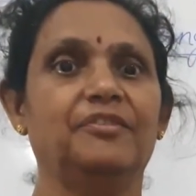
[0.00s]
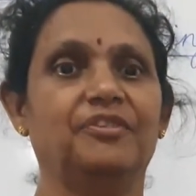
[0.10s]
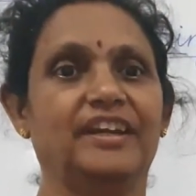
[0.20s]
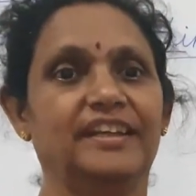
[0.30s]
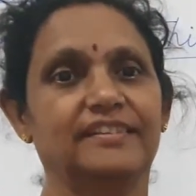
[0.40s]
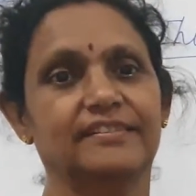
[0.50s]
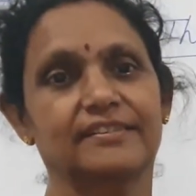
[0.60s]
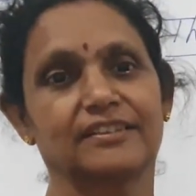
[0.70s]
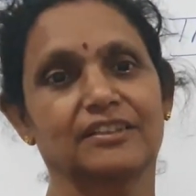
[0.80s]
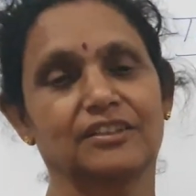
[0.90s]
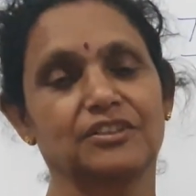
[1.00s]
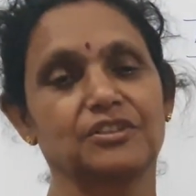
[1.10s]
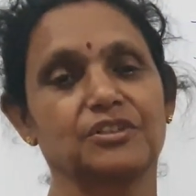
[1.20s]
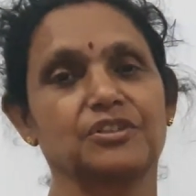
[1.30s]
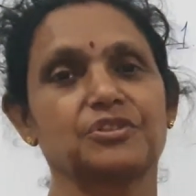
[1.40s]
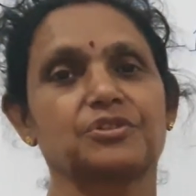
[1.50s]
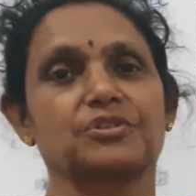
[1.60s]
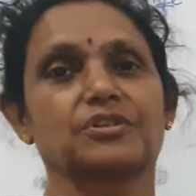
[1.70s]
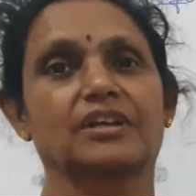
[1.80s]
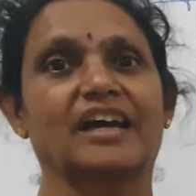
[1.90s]
friends,
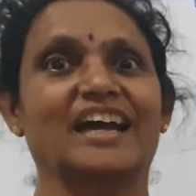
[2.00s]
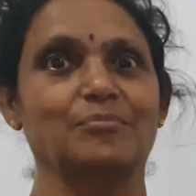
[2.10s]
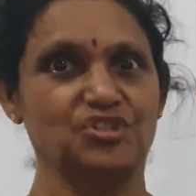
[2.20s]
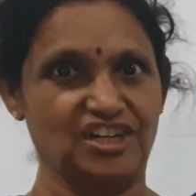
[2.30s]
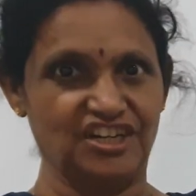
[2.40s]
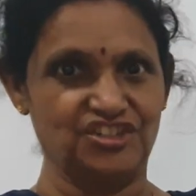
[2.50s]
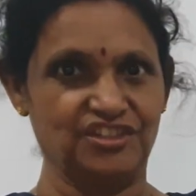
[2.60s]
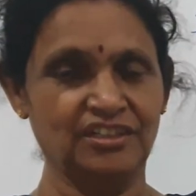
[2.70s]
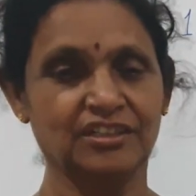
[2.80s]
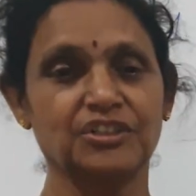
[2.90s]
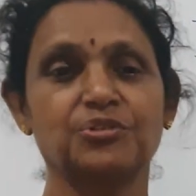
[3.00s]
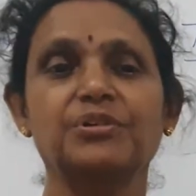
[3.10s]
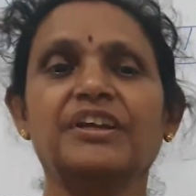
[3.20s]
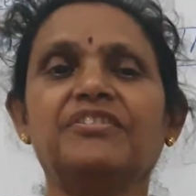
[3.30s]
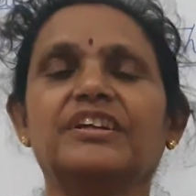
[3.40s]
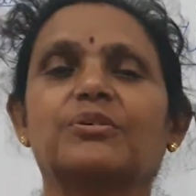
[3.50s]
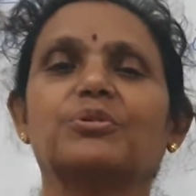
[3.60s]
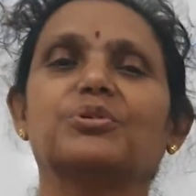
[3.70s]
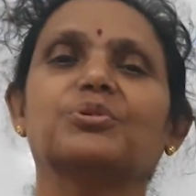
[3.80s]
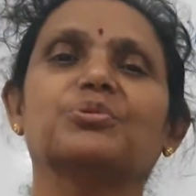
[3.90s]
I am Shailaja. Today we are
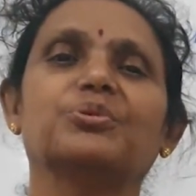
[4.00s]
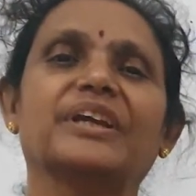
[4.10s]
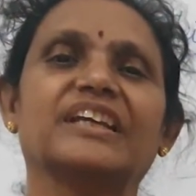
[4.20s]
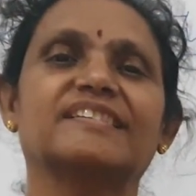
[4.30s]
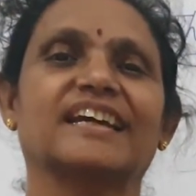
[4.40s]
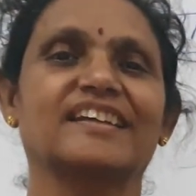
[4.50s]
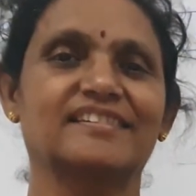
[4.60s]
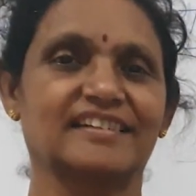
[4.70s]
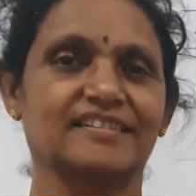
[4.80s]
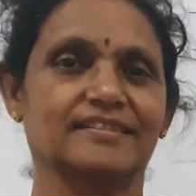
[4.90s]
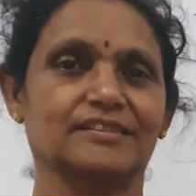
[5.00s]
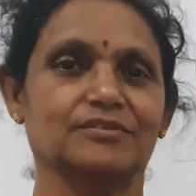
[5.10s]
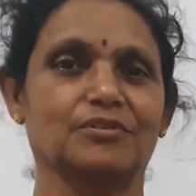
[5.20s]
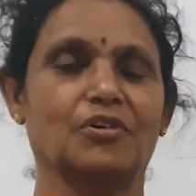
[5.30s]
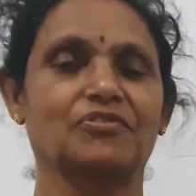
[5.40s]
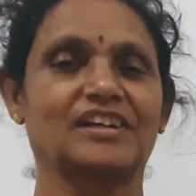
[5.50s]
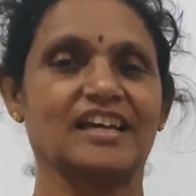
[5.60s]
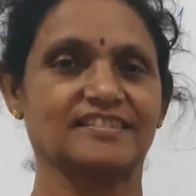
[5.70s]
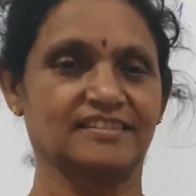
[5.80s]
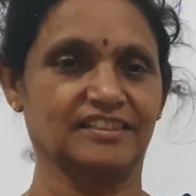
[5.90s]
going to do a science lesson of
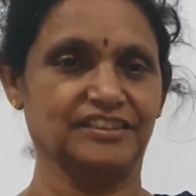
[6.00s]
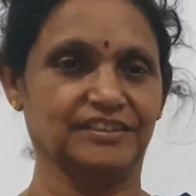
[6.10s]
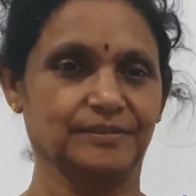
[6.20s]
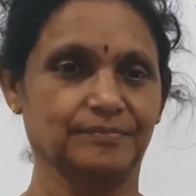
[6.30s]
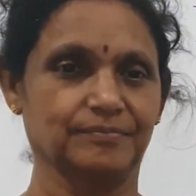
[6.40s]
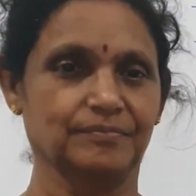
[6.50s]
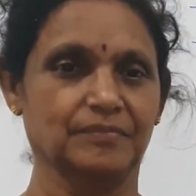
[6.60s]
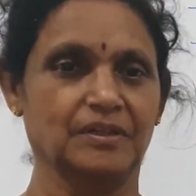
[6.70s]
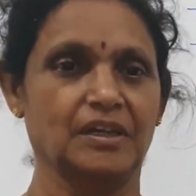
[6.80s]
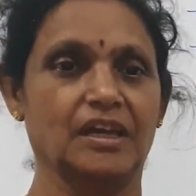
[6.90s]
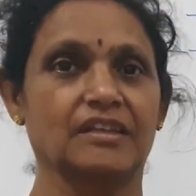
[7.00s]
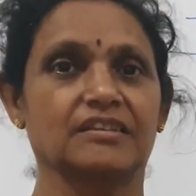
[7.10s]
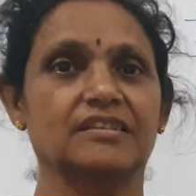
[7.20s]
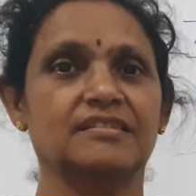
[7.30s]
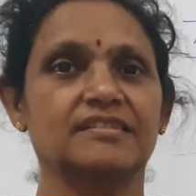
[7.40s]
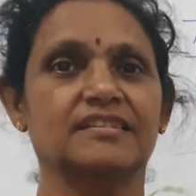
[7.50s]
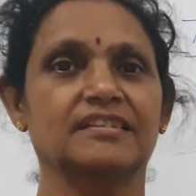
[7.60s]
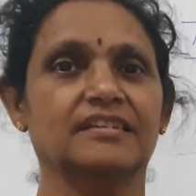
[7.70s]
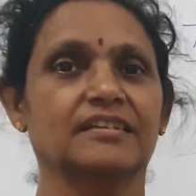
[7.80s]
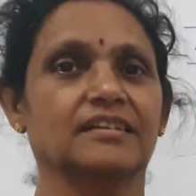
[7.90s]
class 3. This is
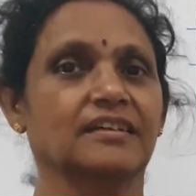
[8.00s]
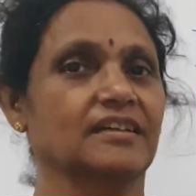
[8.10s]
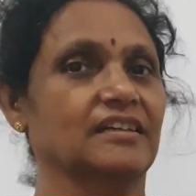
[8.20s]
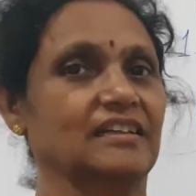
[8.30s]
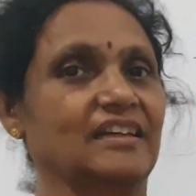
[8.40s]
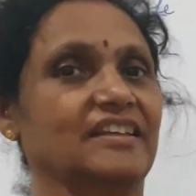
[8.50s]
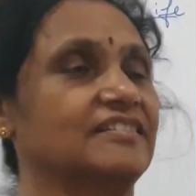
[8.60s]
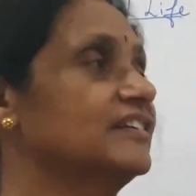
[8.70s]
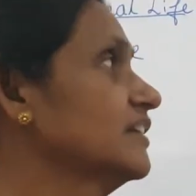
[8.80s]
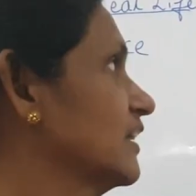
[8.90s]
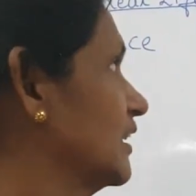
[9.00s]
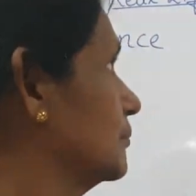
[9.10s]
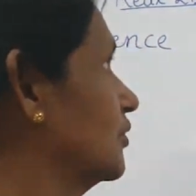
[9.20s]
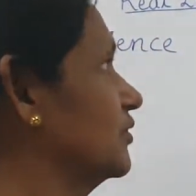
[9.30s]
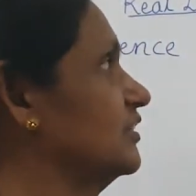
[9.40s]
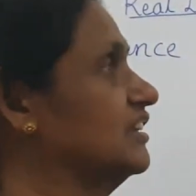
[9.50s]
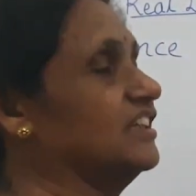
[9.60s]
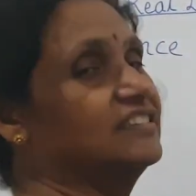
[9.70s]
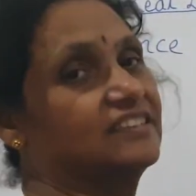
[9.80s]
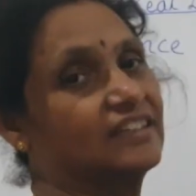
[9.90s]
the lesson about
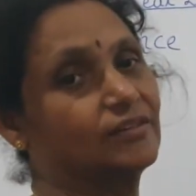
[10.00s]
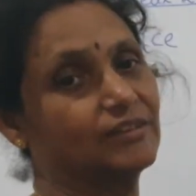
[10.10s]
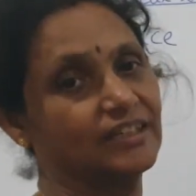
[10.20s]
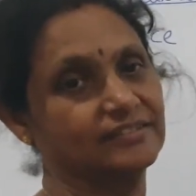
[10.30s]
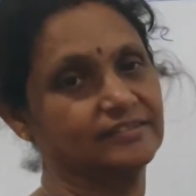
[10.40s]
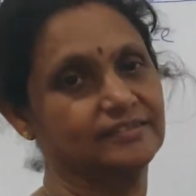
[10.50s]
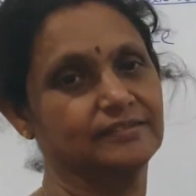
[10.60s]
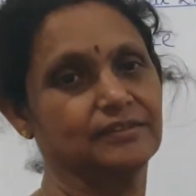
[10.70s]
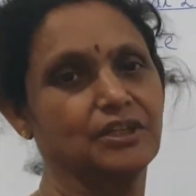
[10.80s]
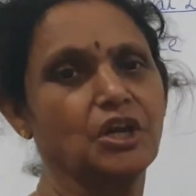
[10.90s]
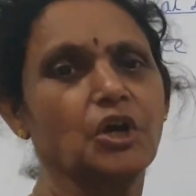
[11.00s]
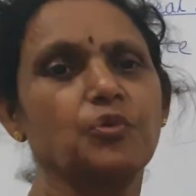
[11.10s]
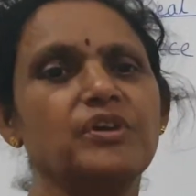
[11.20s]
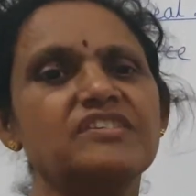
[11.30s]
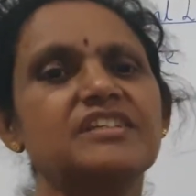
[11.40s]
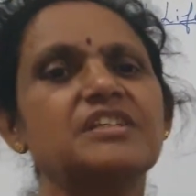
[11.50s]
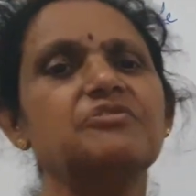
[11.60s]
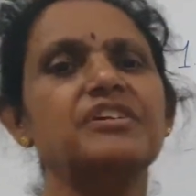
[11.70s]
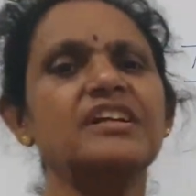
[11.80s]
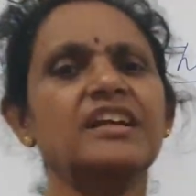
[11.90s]
things around us. We see
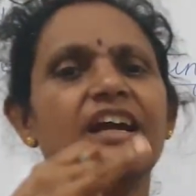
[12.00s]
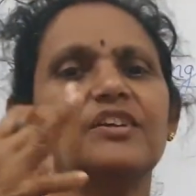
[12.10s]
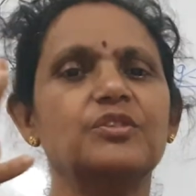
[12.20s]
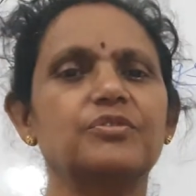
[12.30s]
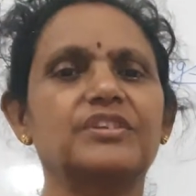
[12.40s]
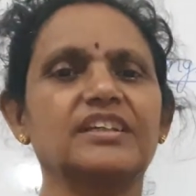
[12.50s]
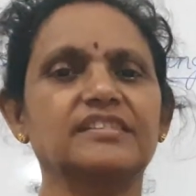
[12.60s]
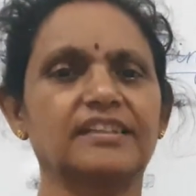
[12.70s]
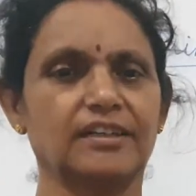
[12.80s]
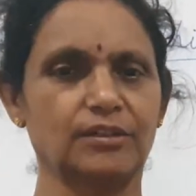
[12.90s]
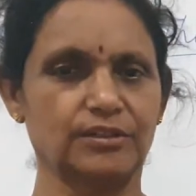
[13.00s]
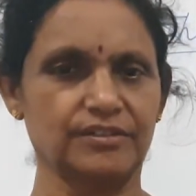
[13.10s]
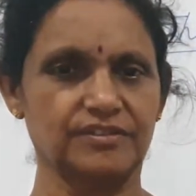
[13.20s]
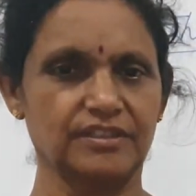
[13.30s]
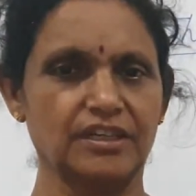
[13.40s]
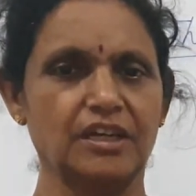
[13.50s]
different kinds of things around us.